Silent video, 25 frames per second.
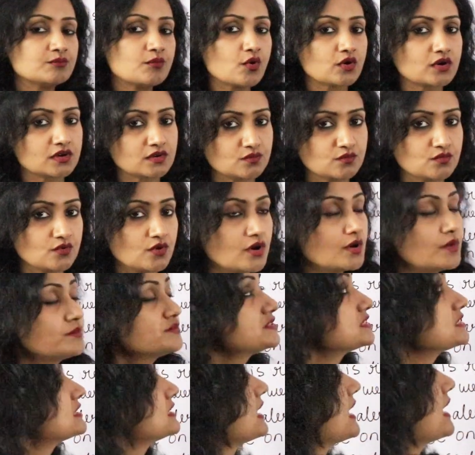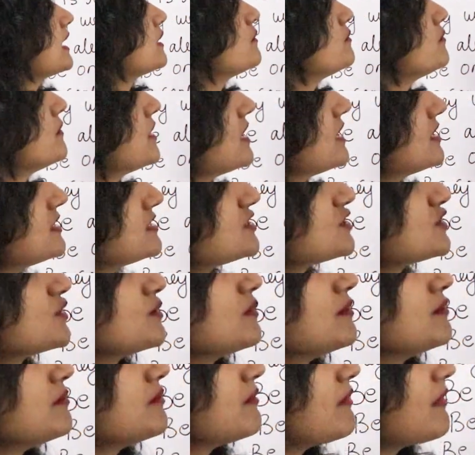modal verbs like must,
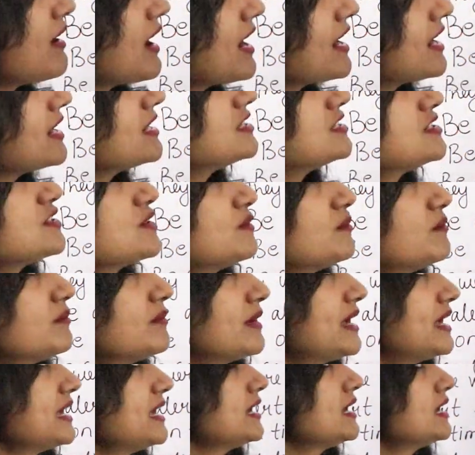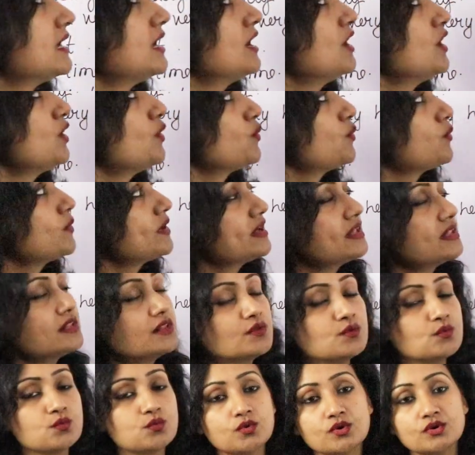might, may,
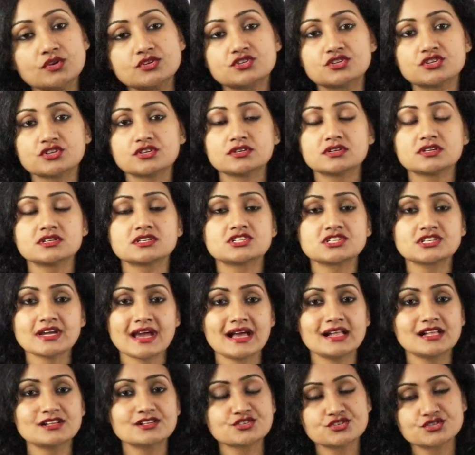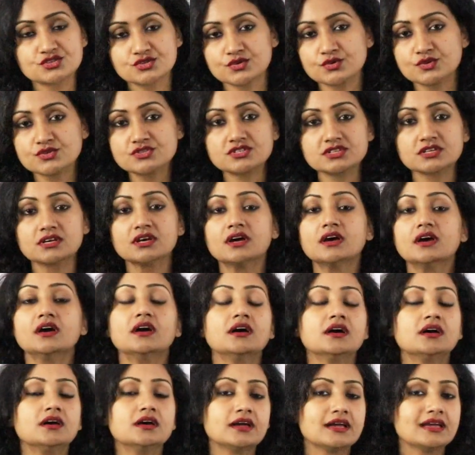will, would, shall, should,
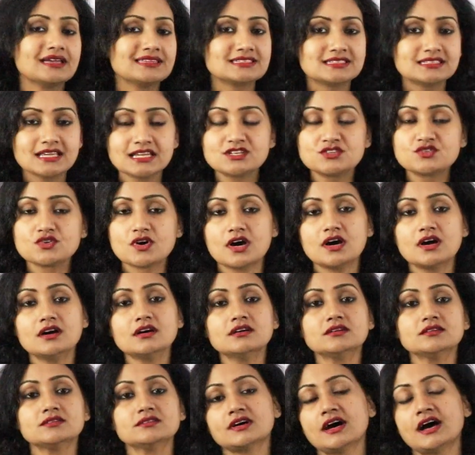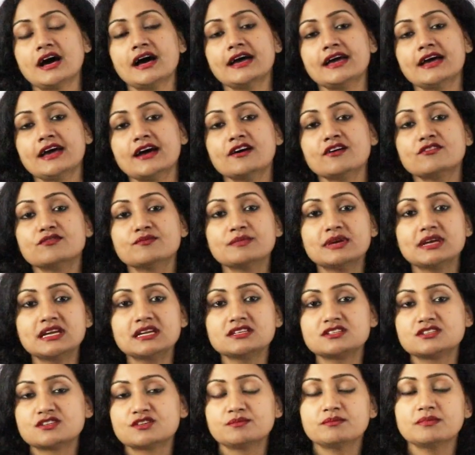etc. I have
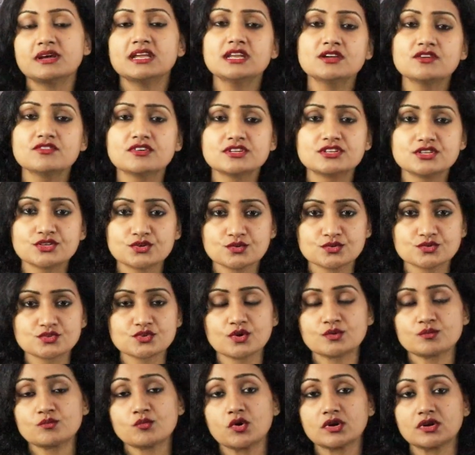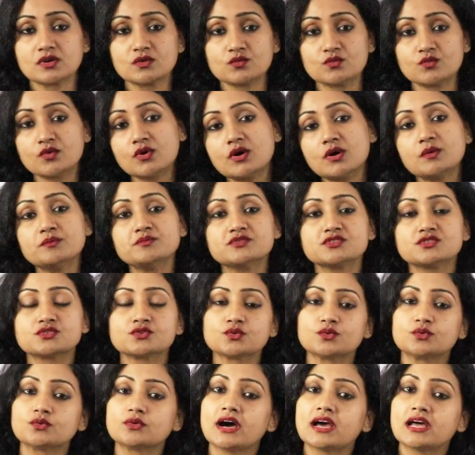made many videos on modal verbs,
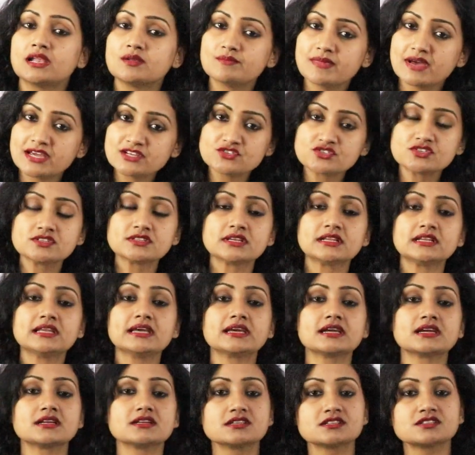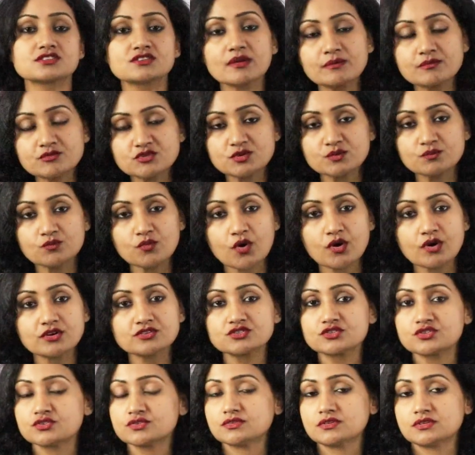so I'll mention the link in description
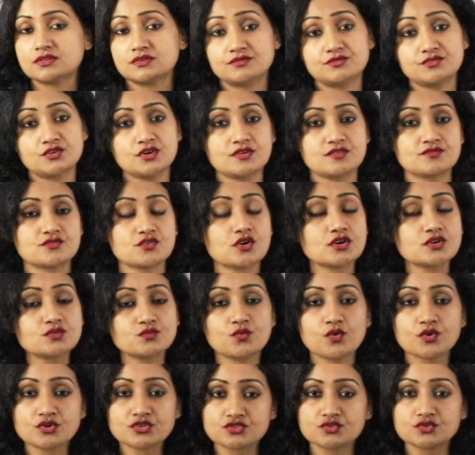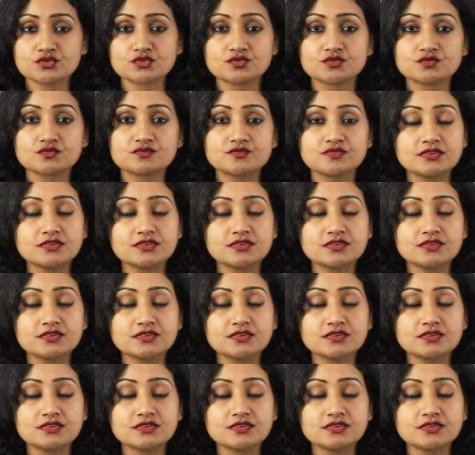box. If you have not watched those